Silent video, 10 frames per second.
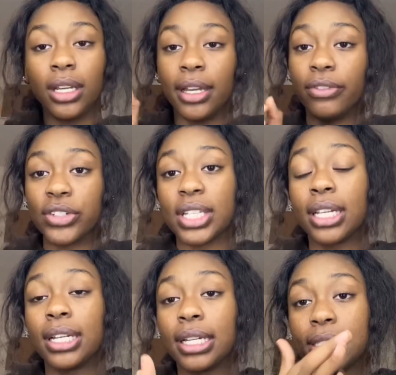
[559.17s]
If you're
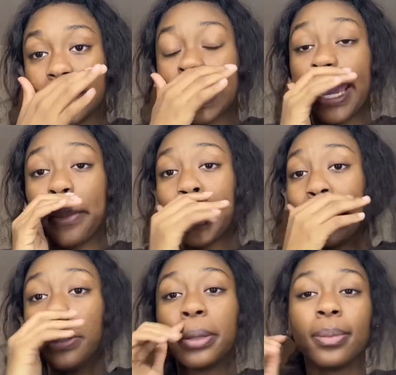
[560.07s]
seeking to get this
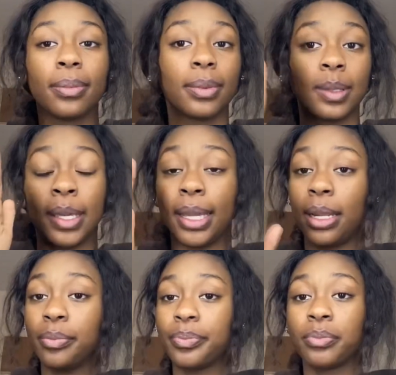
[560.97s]
camera, get
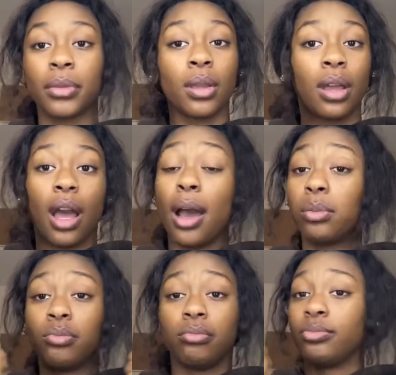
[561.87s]
it.
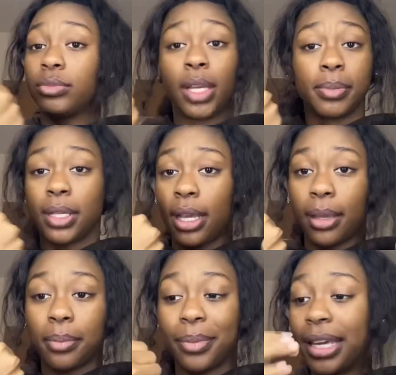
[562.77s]
Thumbs
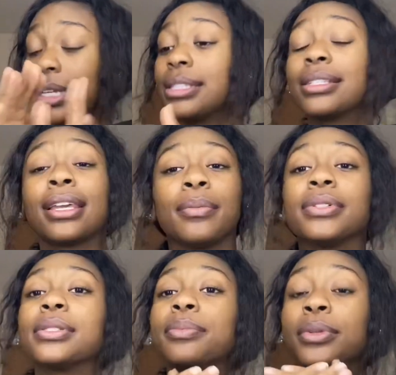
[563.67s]
up, because this
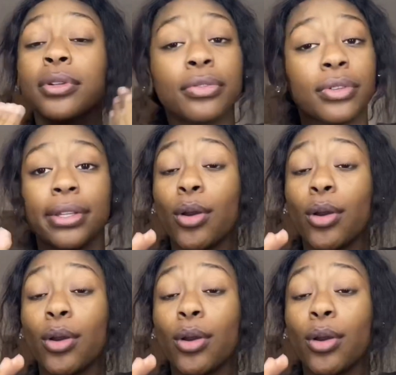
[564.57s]
camera is beautiful.